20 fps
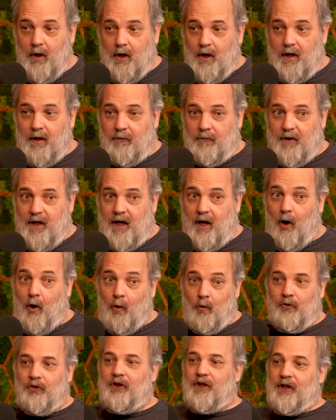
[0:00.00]
if they
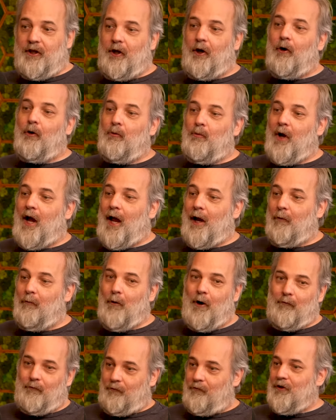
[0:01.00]
only go by
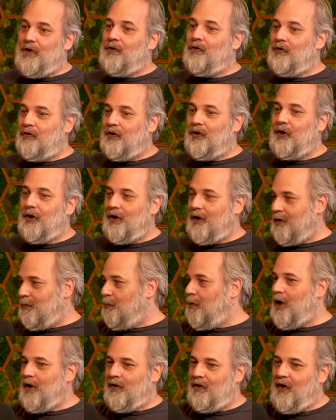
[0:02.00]
what feels good and
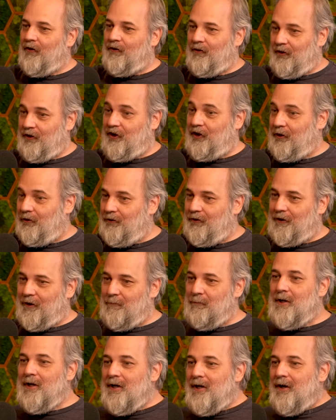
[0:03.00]
what doesn't kill them,